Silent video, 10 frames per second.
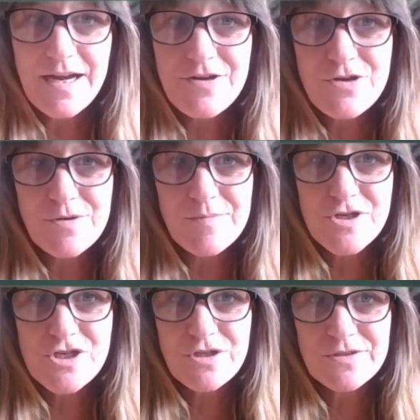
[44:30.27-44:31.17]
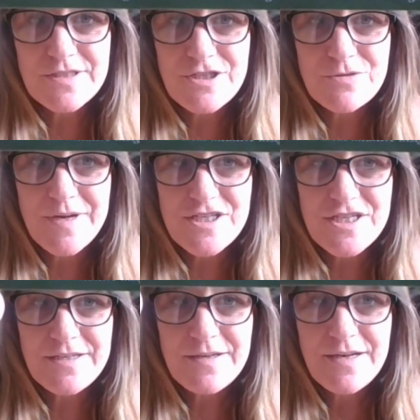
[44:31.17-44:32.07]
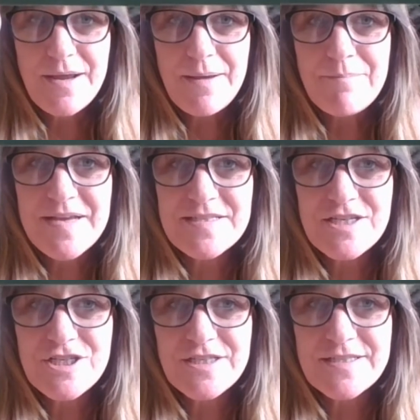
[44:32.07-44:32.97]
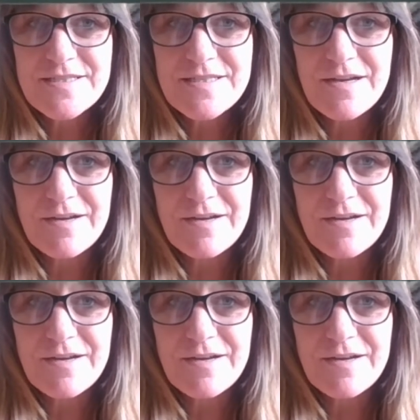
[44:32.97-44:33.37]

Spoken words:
A new emotional situation, messages